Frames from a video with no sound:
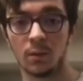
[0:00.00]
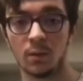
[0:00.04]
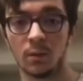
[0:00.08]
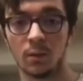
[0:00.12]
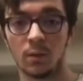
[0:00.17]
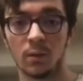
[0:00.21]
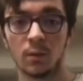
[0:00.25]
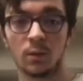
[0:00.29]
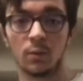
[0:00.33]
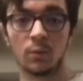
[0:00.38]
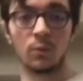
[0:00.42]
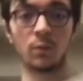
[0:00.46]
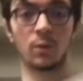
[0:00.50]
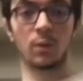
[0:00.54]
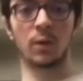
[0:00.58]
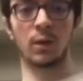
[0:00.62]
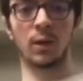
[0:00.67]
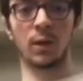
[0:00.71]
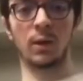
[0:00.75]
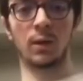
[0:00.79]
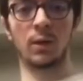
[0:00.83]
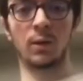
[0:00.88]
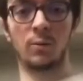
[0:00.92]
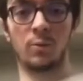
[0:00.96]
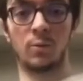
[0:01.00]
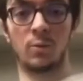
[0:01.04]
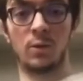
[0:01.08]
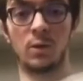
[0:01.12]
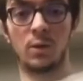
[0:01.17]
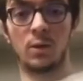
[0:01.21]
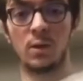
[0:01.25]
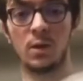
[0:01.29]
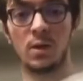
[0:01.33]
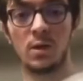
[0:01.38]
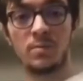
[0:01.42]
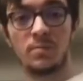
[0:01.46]
where I went
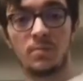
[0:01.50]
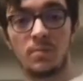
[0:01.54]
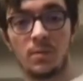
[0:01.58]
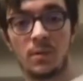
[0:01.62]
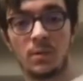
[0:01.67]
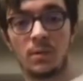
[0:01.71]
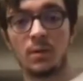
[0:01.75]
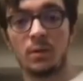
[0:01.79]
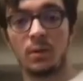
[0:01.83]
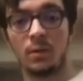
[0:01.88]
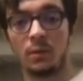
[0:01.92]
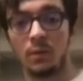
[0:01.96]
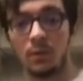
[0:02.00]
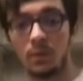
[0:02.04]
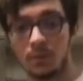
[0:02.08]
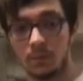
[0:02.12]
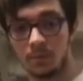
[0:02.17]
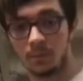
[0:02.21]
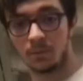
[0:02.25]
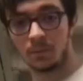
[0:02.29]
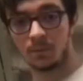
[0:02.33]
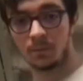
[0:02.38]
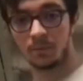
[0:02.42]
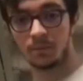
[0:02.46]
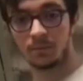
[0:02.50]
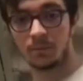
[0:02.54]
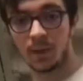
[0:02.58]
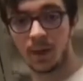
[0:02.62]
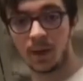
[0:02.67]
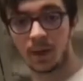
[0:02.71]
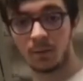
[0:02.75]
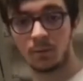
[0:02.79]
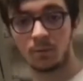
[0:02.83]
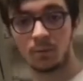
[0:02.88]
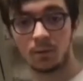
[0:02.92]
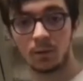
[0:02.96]
up and then
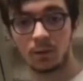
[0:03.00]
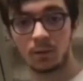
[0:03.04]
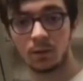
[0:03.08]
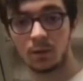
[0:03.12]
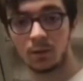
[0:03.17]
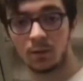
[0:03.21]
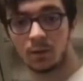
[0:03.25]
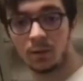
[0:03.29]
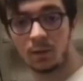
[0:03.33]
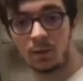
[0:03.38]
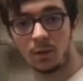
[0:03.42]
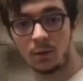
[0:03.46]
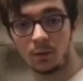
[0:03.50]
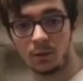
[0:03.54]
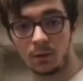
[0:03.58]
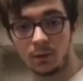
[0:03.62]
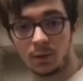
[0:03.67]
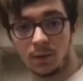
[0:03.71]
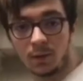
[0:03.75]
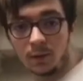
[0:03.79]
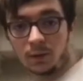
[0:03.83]
backwards all the way down.